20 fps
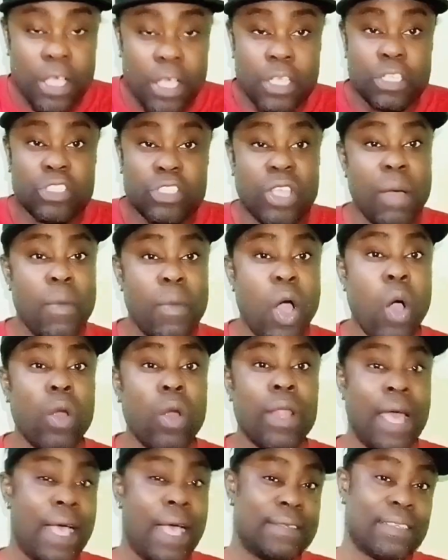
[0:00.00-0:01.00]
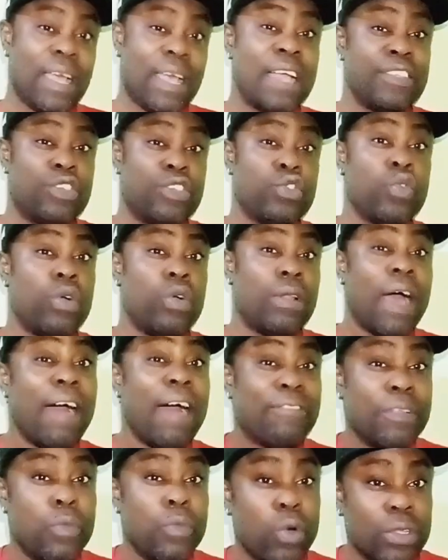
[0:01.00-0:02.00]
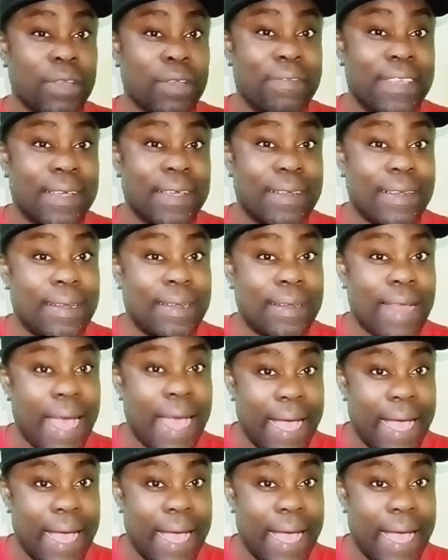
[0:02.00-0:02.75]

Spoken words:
somehow lost control of the motor vehicle